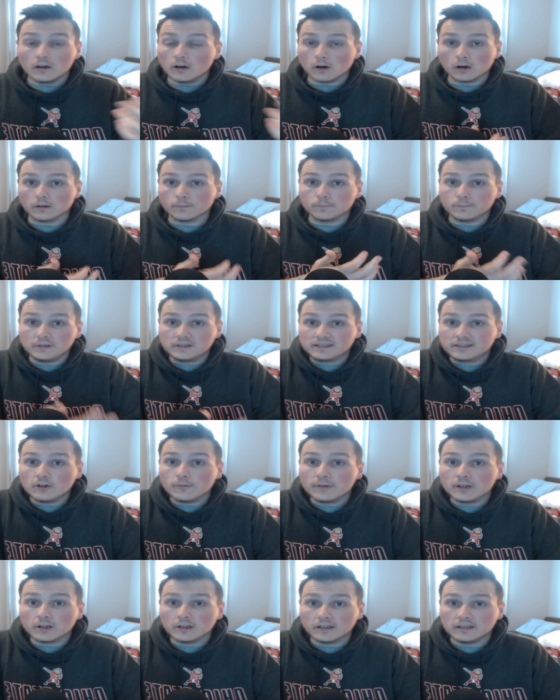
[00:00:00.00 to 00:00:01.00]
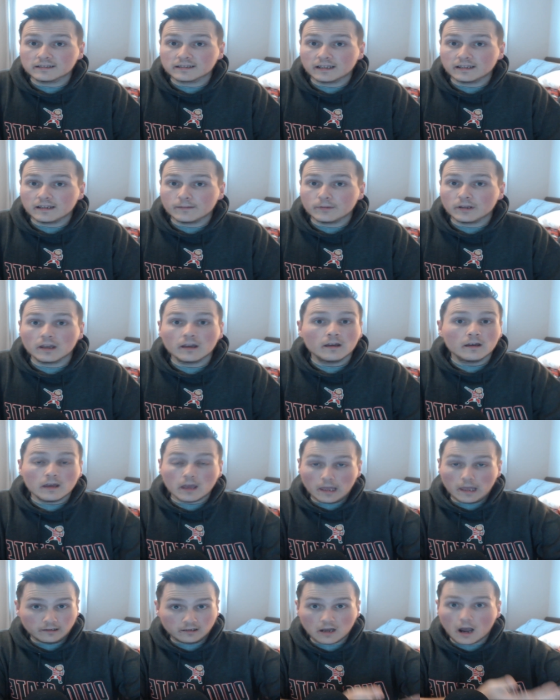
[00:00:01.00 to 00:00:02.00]
or be still be on inside the NBA
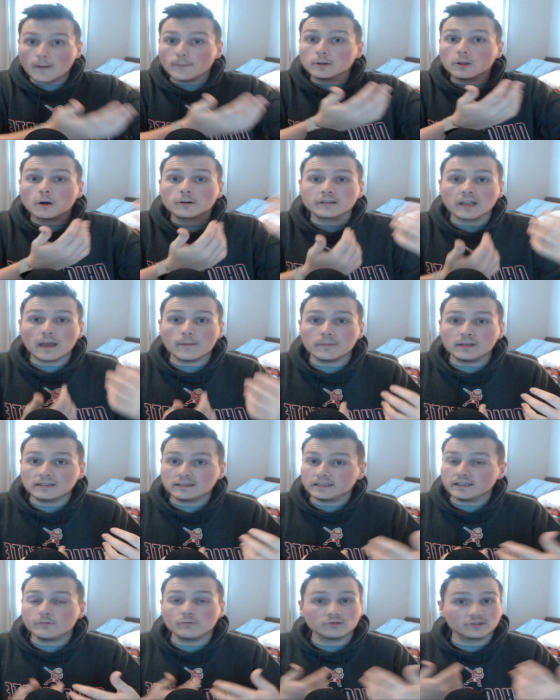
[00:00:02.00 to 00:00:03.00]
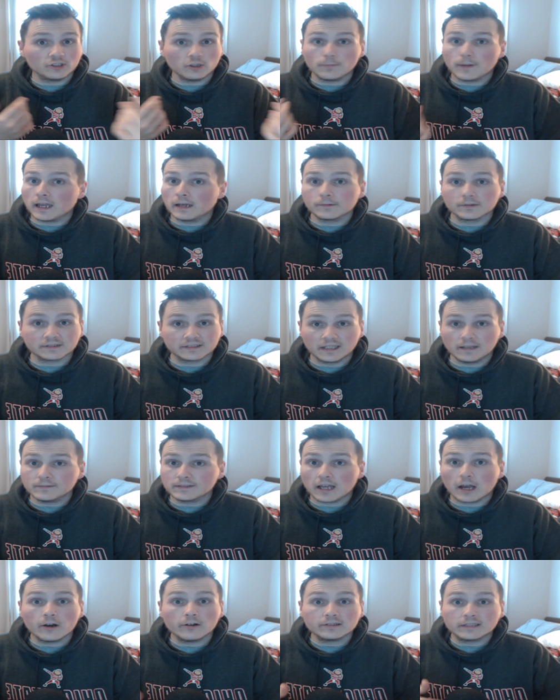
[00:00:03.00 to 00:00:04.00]
and come along to NBC, we'll still pay them the same
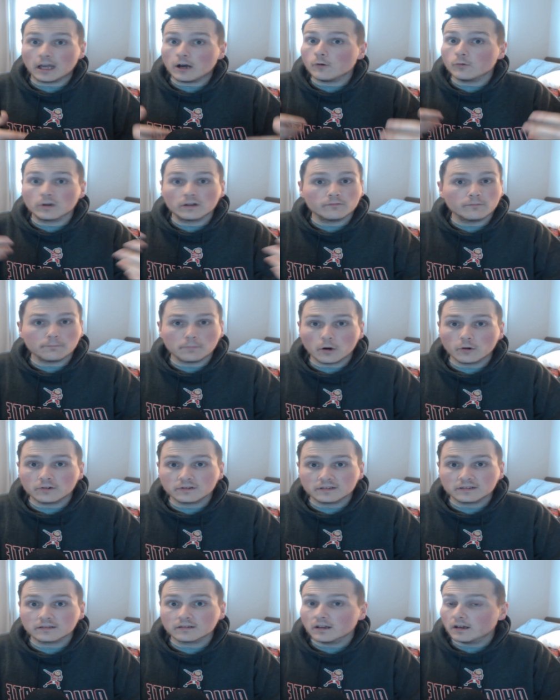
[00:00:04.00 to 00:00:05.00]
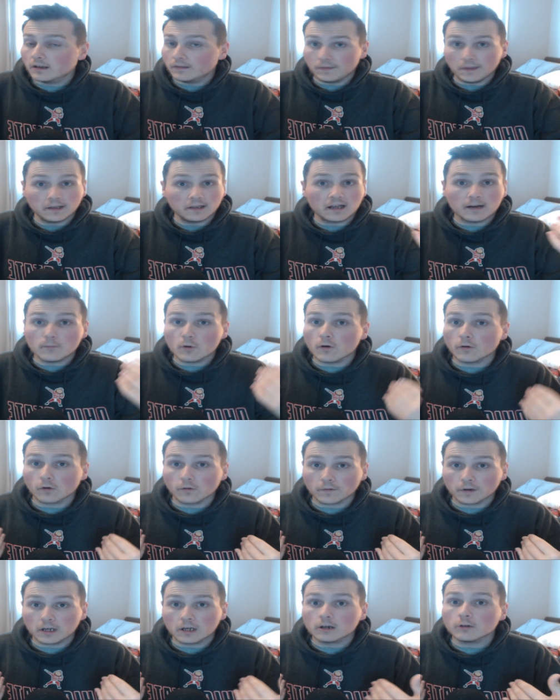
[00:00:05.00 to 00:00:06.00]
salaries. Hell, we'll give them bonuses. They can come on
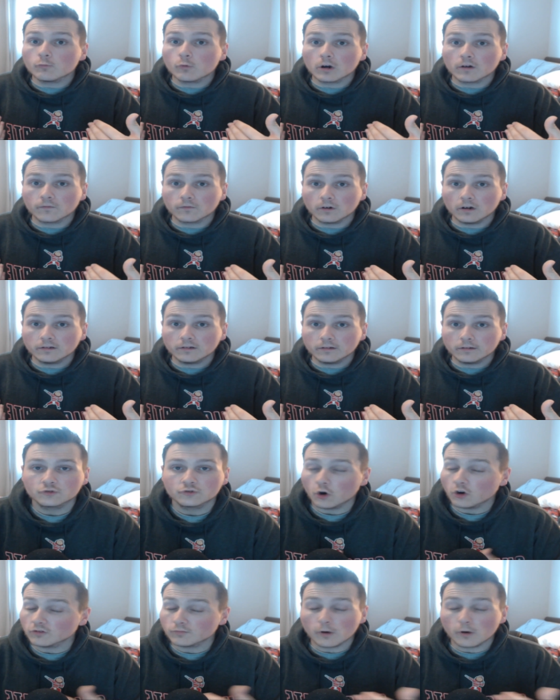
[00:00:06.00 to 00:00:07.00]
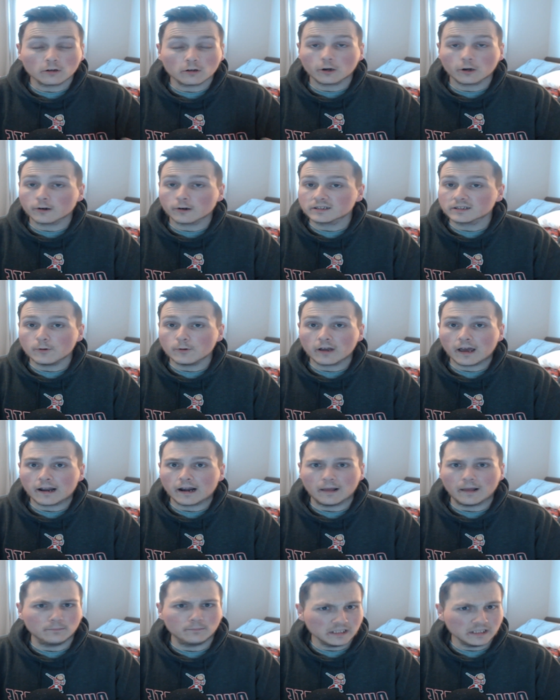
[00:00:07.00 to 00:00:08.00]
over here and work for us. Charles Barkley already spoke out.
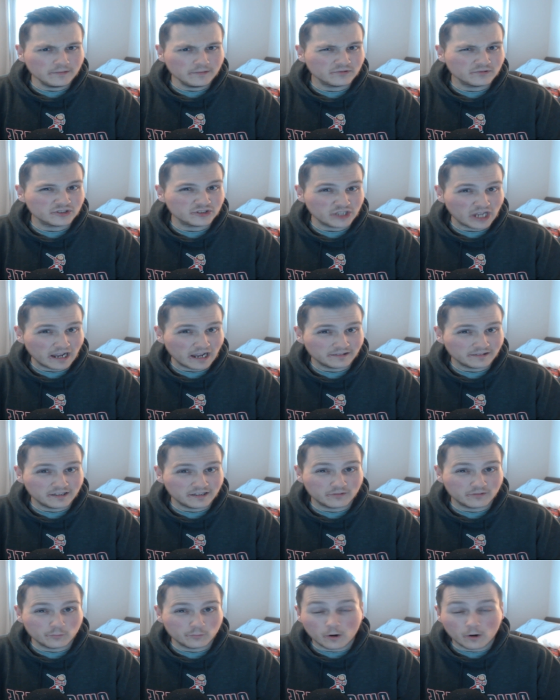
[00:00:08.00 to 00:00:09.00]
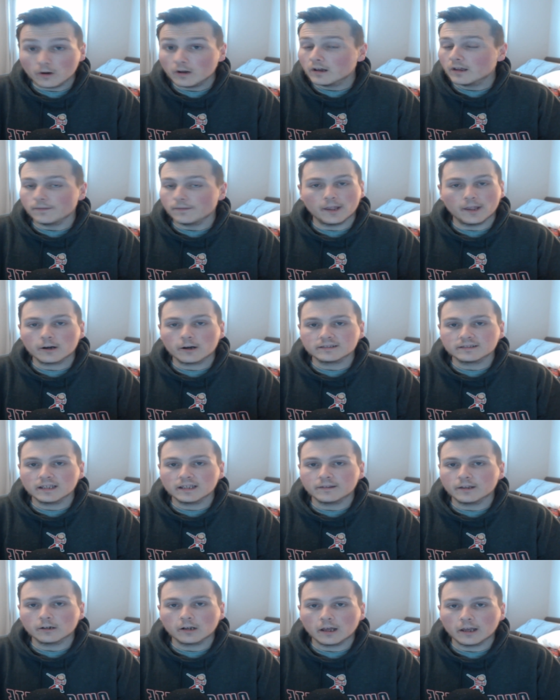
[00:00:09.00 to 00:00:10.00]
I believe Shaq did as well. They already
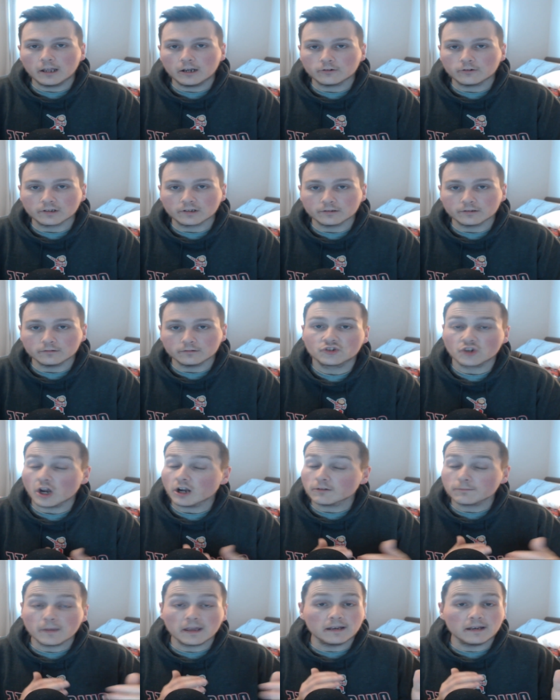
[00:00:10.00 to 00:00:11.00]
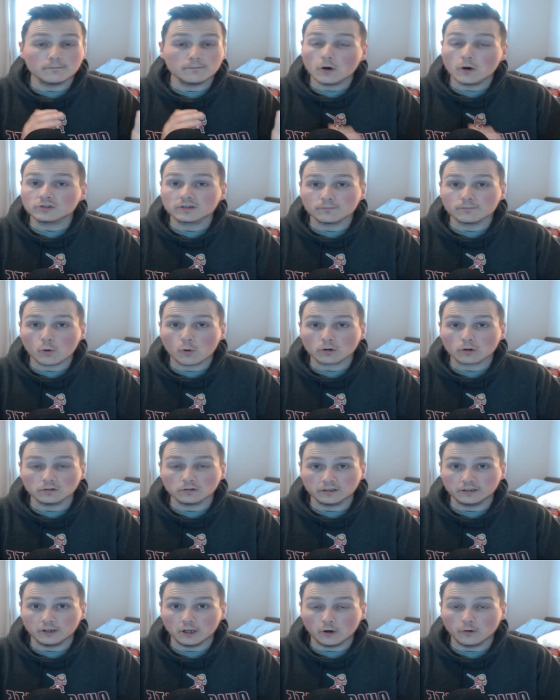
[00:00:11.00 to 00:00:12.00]
said they're not interested. Chuck made it most
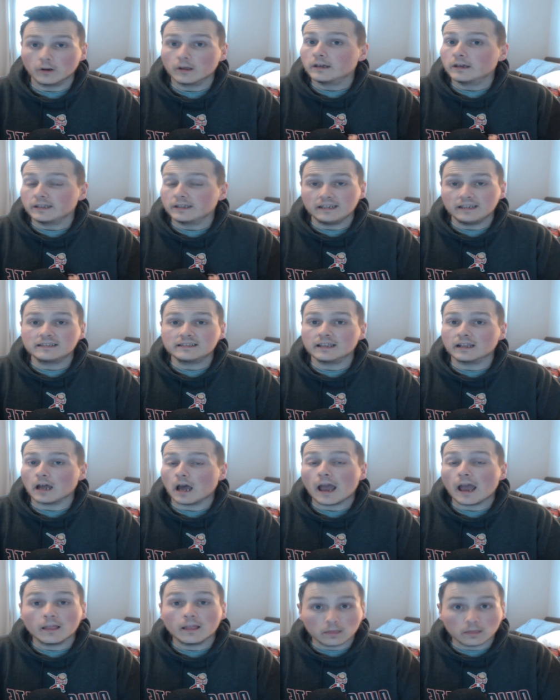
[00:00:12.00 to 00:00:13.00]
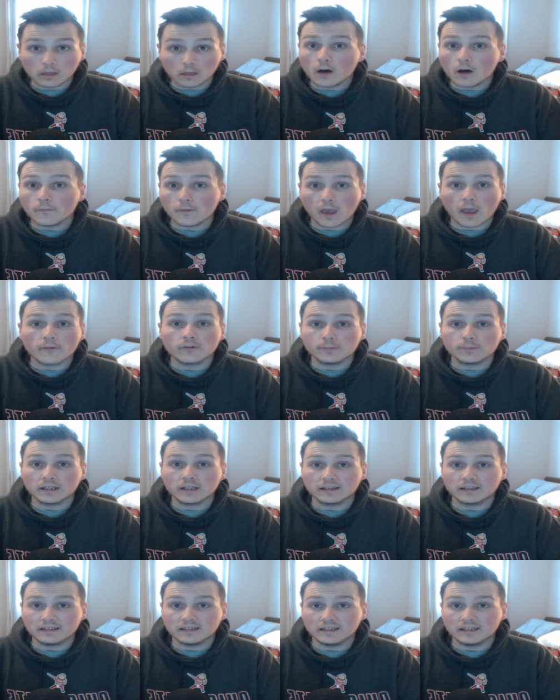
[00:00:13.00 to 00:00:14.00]
importantly known. He said, I love everybody
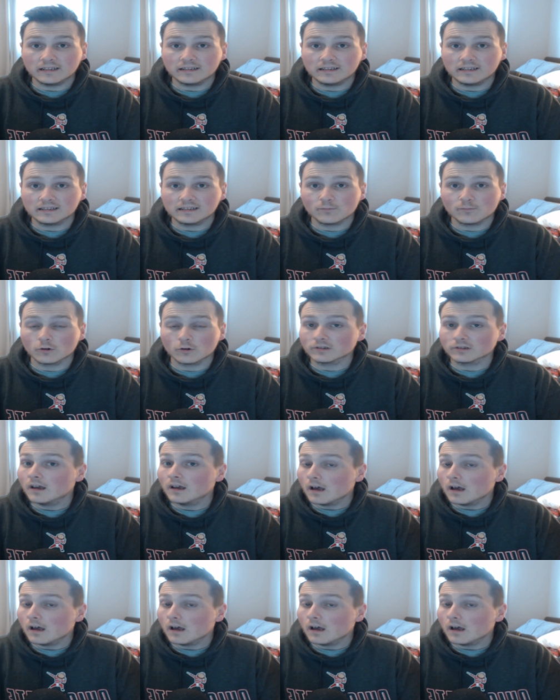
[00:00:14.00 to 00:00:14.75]
at TNT Sports.